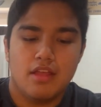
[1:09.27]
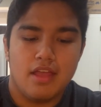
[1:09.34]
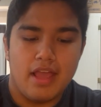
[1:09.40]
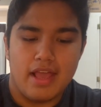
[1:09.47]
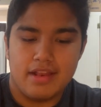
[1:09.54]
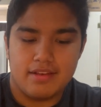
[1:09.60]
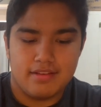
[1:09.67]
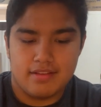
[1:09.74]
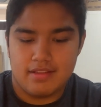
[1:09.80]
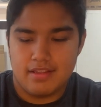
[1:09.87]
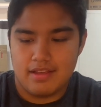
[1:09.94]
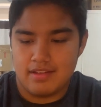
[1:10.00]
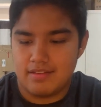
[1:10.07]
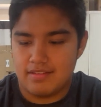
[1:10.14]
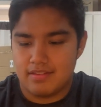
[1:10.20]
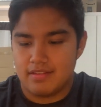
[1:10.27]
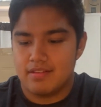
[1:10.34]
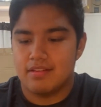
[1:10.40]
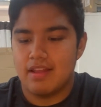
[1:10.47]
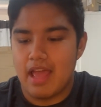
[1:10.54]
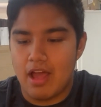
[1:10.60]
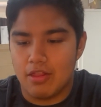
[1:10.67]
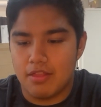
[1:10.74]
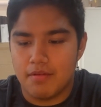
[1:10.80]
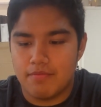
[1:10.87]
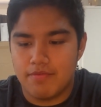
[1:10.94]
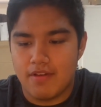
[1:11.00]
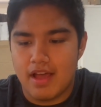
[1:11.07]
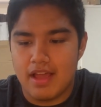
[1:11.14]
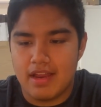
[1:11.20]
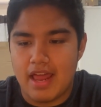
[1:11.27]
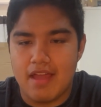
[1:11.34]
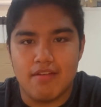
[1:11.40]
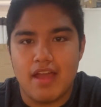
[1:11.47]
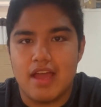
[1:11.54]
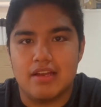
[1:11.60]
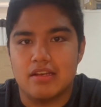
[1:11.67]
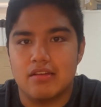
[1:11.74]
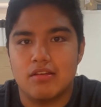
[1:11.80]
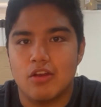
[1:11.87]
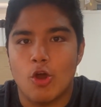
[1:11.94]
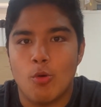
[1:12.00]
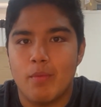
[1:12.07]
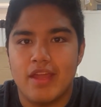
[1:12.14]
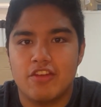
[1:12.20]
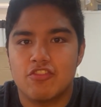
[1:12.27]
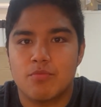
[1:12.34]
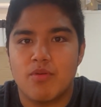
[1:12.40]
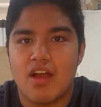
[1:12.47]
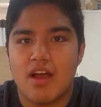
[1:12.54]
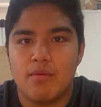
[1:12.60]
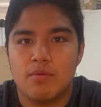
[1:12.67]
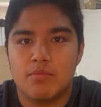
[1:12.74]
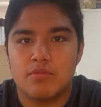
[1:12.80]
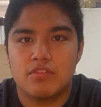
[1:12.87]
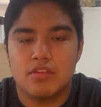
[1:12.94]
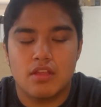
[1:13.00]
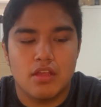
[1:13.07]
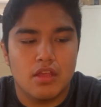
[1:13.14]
and it's held up fine. I've had no major problems.